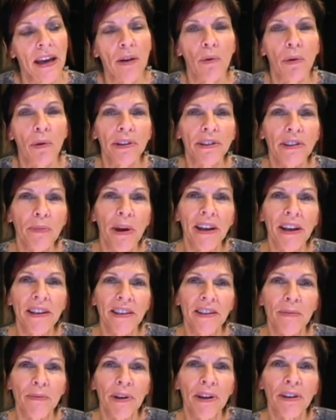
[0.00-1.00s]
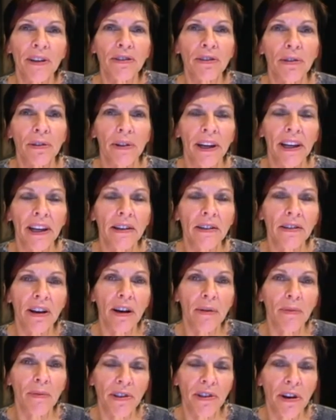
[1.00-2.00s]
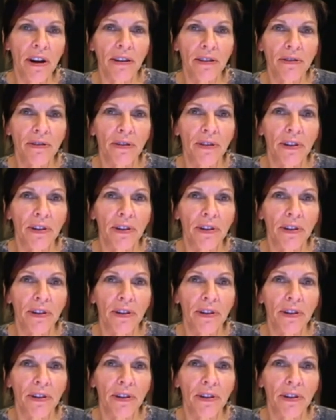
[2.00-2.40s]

well, it depends on the picture. Like in Thomas Hawk's,